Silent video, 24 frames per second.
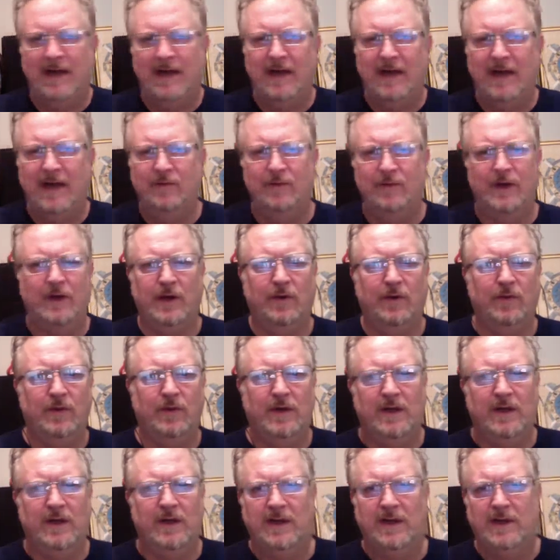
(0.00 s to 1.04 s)
I don't know.
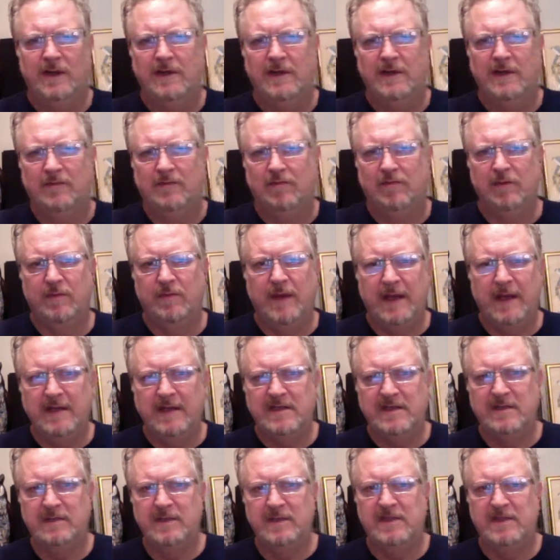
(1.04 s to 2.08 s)

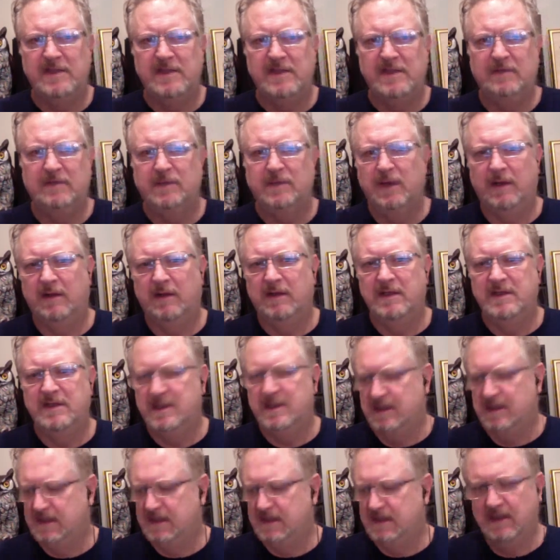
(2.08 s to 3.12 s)
Remains to be seen, but at least
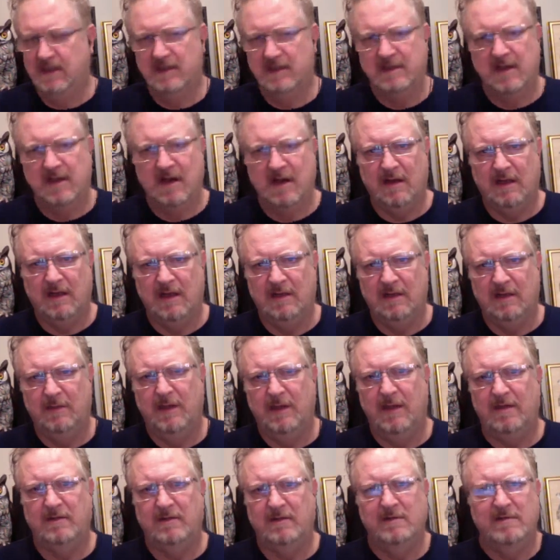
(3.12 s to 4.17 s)
he's talking
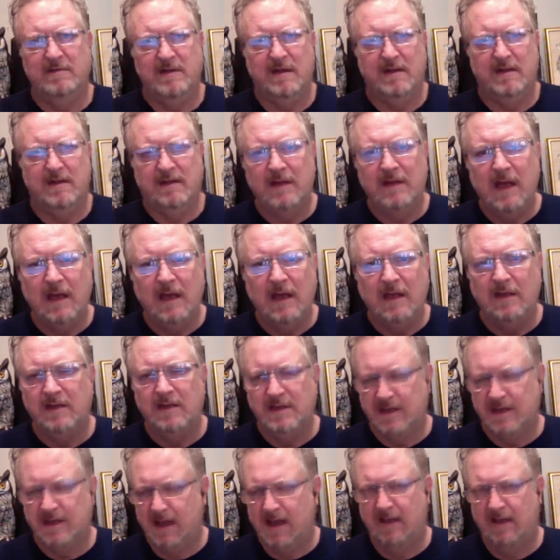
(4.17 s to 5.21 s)
about
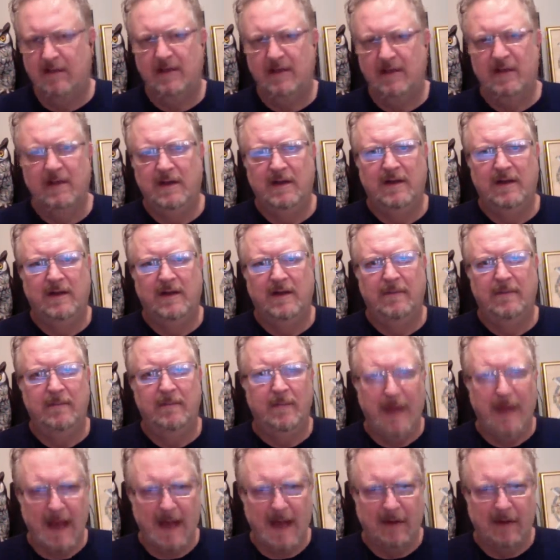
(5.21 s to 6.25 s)
things that
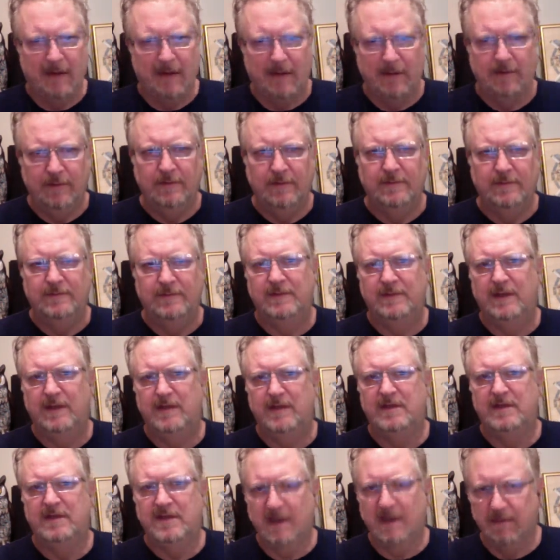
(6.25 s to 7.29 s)
matter
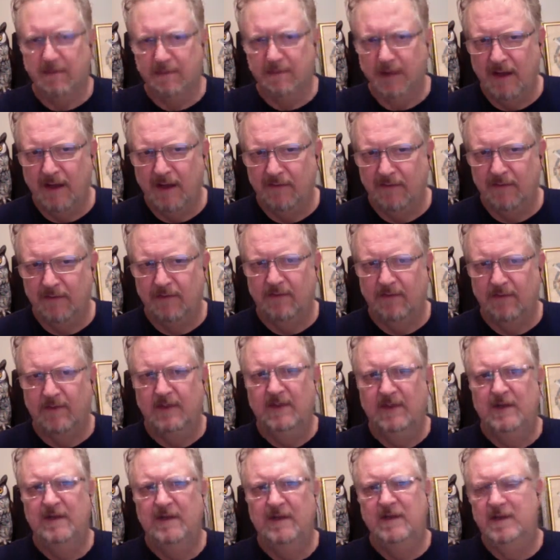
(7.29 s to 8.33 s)
on some level.
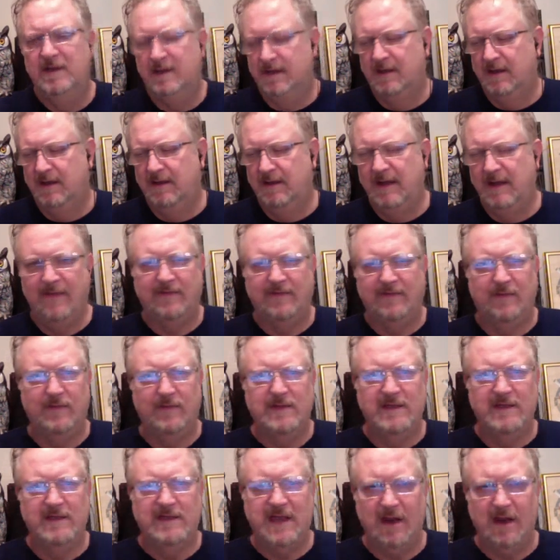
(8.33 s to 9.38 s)
NAFTA
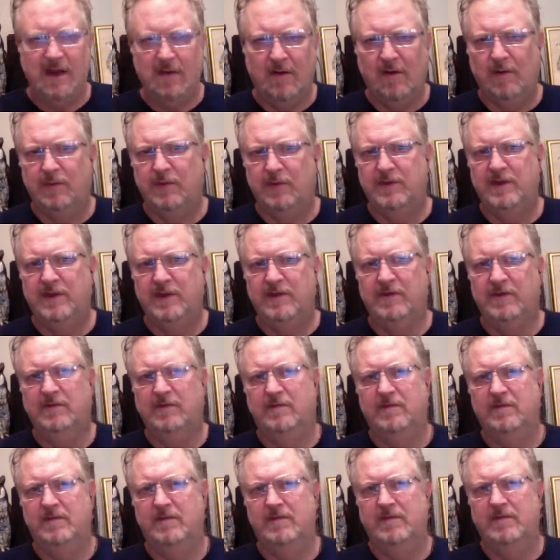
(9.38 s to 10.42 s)
was a terrible deal.
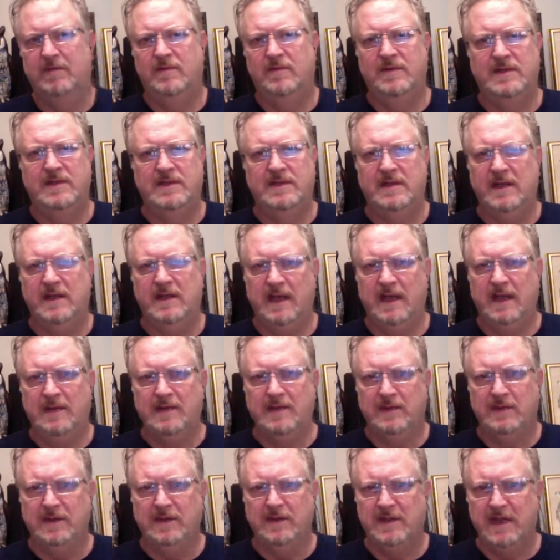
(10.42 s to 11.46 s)
It was an
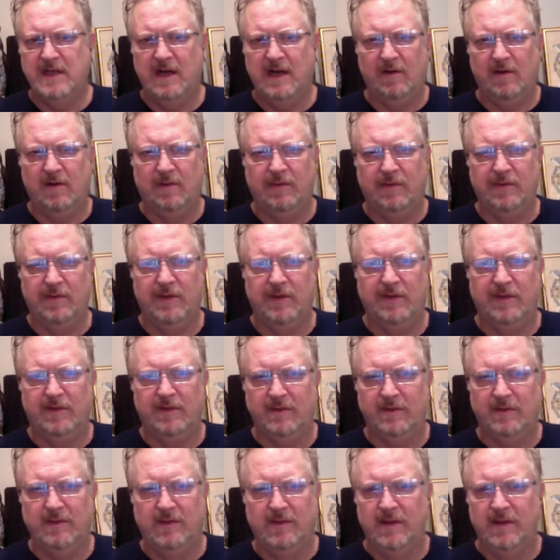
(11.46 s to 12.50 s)
absolutely terrible deal.